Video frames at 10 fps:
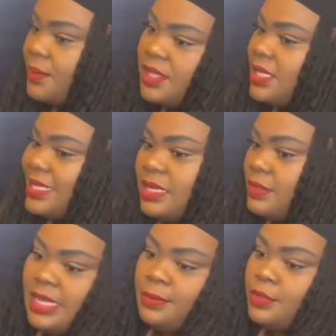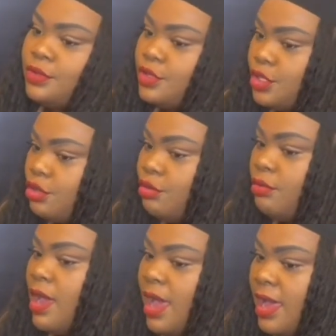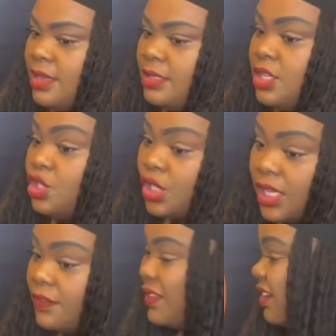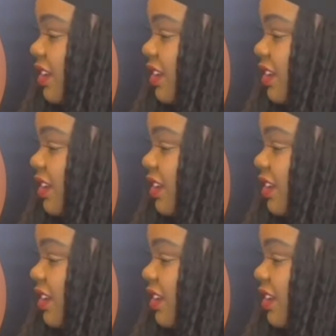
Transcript: of the things I was able to do and achieve in the